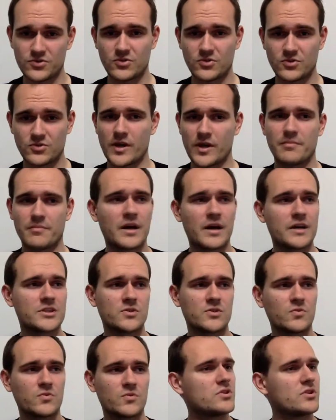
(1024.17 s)
So
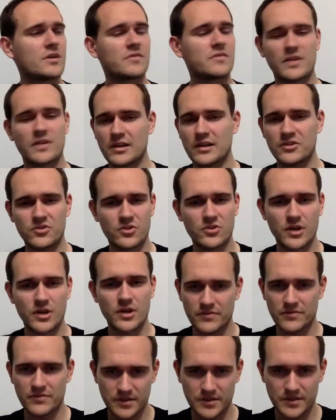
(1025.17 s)
imagine we definitely do
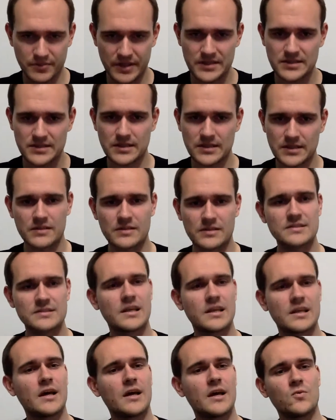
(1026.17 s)
not have the
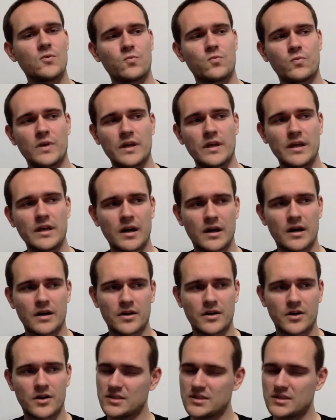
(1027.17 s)
bestsellers. We
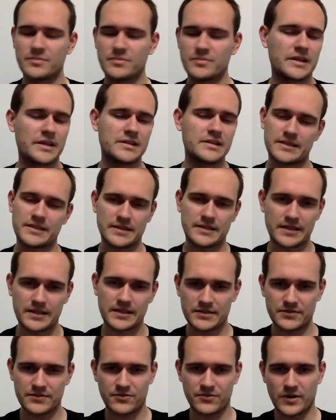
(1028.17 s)
are not updating
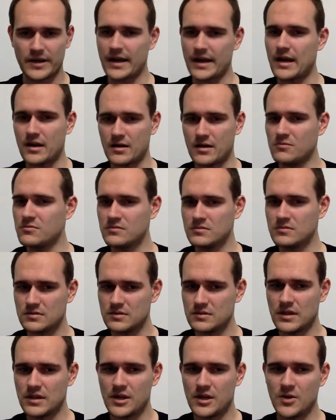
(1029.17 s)
it for now.
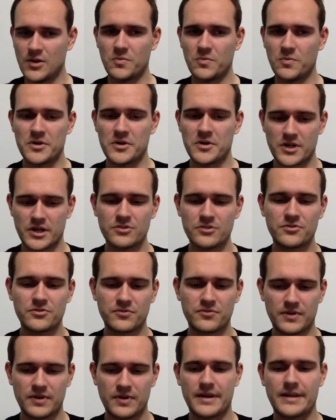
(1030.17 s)
We are trying to
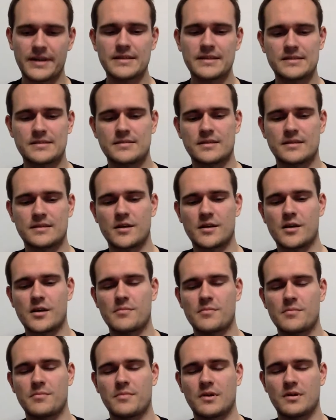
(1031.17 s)
find
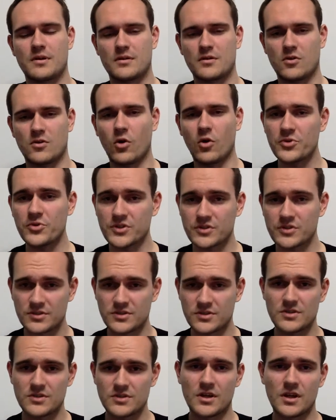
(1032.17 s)
some
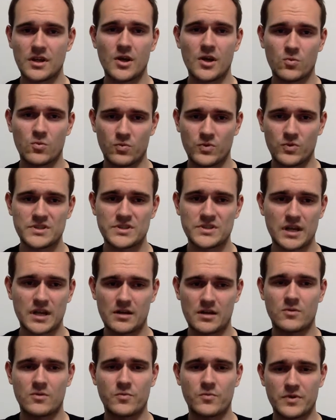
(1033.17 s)
options. We
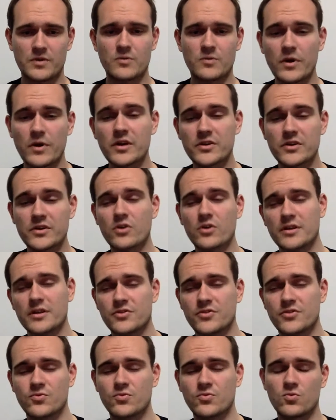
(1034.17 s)
are
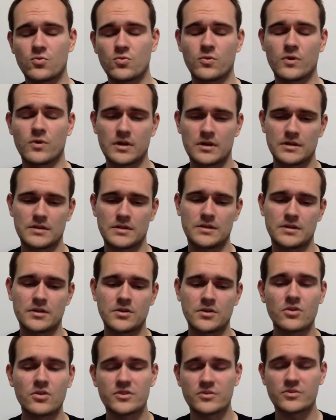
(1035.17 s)
talking to
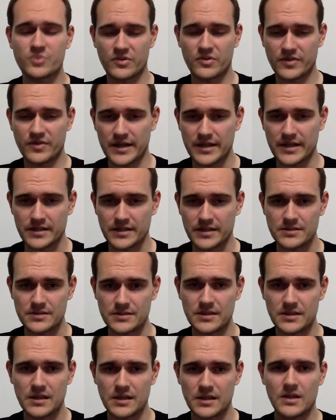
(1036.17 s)
content
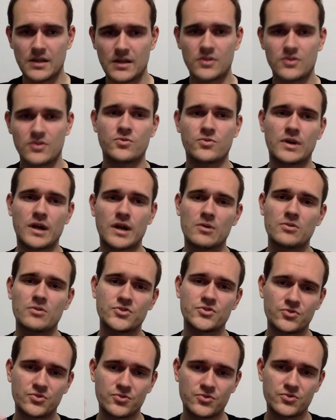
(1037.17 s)
providers to allow
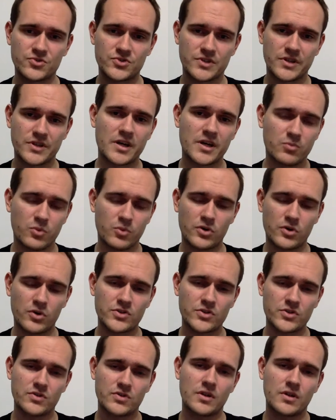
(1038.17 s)
us to use their
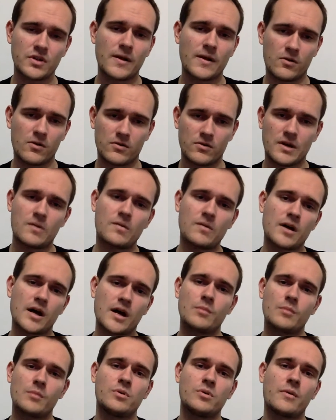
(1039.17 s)
books on our
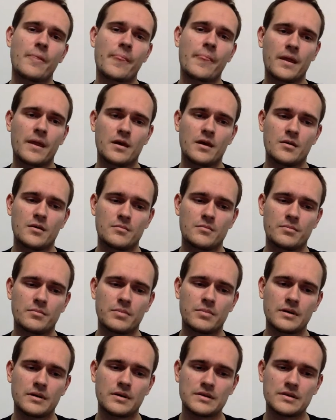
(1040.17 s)
app,
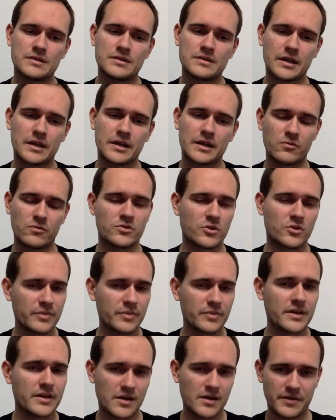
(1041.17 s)
but it will
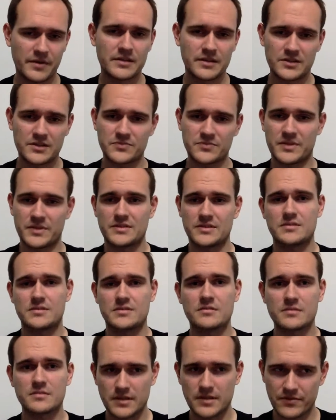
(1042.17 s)
not be coming this month.
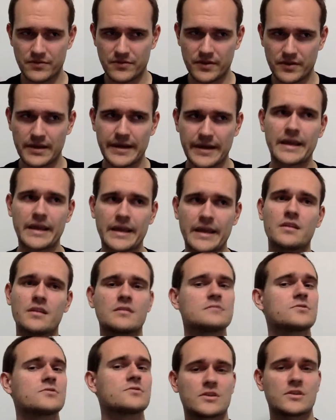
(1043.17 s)
Definitely
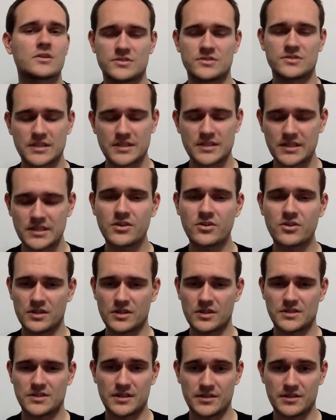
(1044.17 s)
in 2016, you're
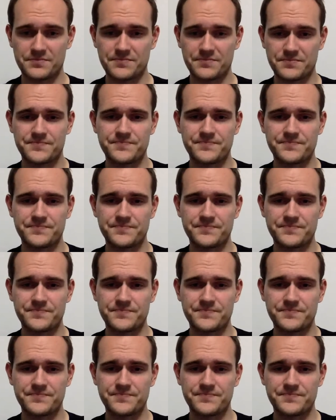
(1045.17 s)
gonna see it.